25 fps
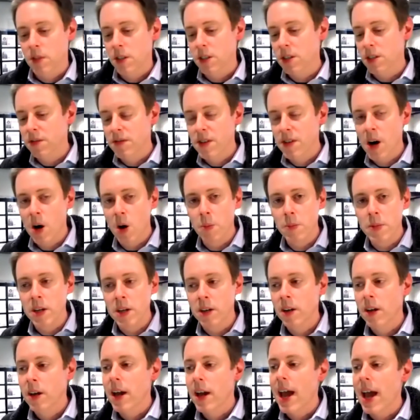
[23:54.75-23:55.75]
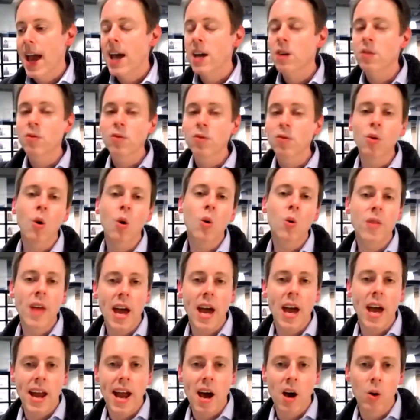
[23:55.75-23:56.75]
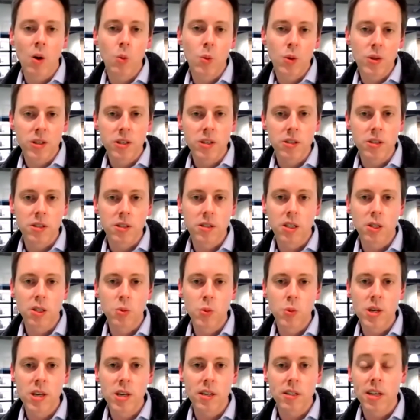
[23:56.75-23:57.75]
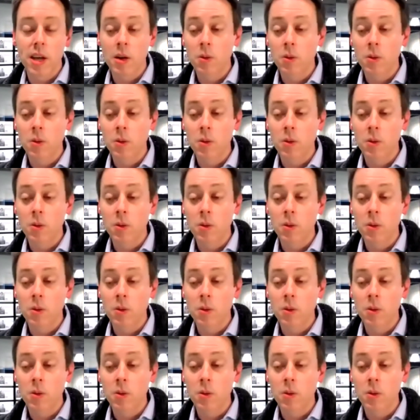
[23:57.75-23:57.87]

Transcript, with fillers: development, and roll that out within six weeks.